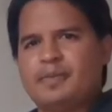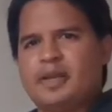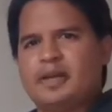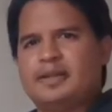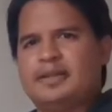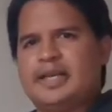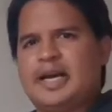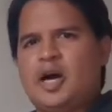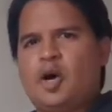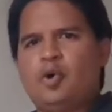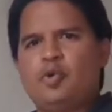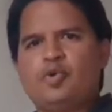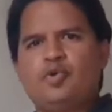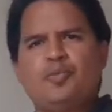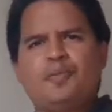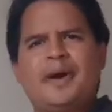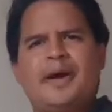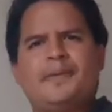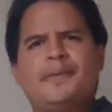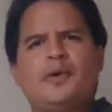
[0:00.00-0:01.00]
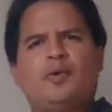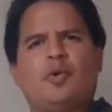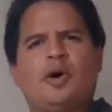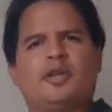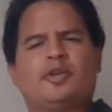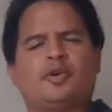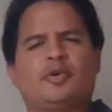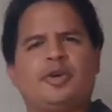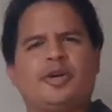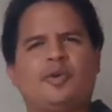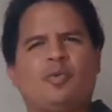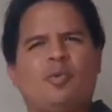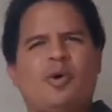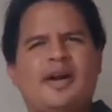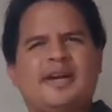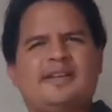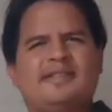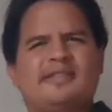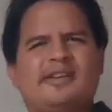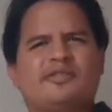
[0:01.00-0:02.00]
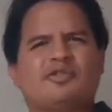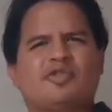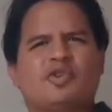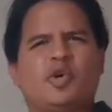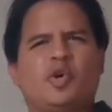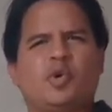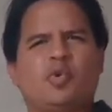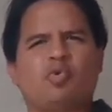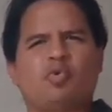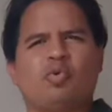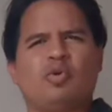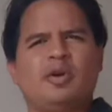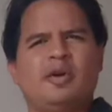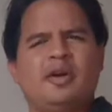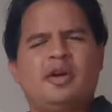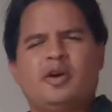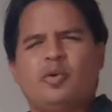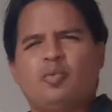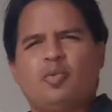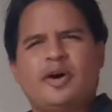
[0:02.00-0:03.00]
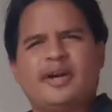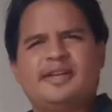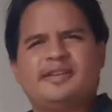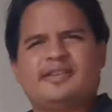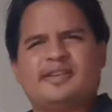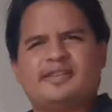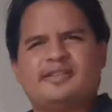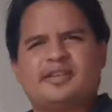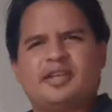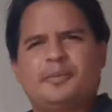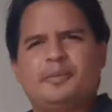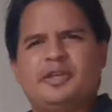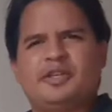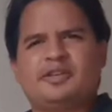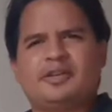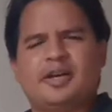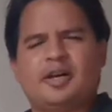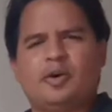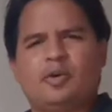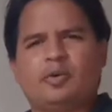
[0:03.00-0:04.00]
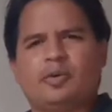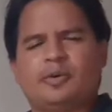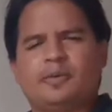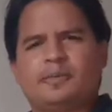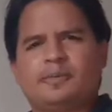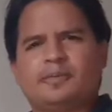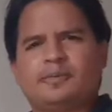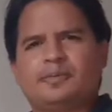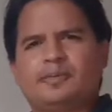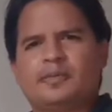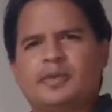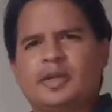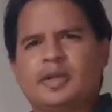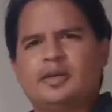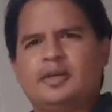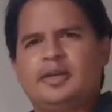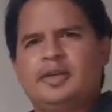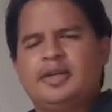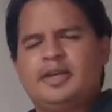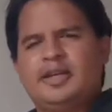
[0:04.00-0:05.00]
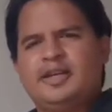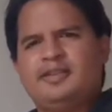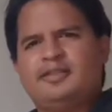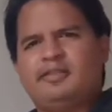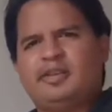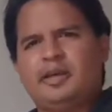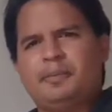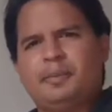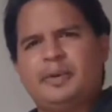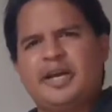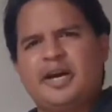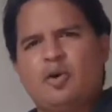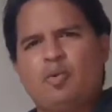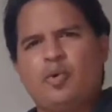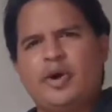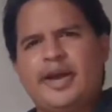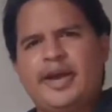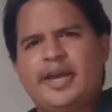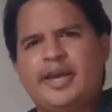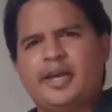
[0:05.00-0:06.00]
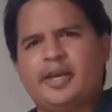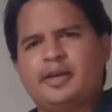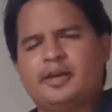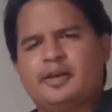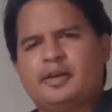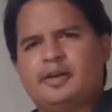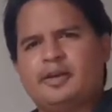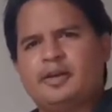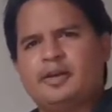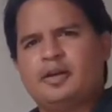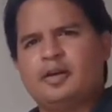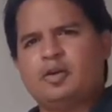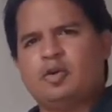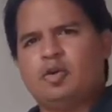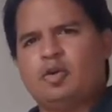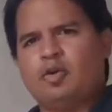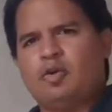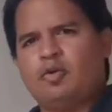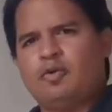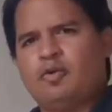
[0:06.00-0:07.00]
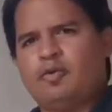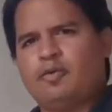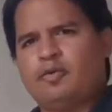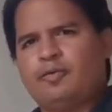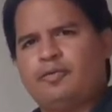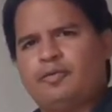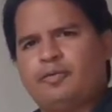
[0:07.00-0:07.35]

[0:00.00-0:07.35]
Now you might be wondering, what is a tone, what is a semitone? It's simply a way of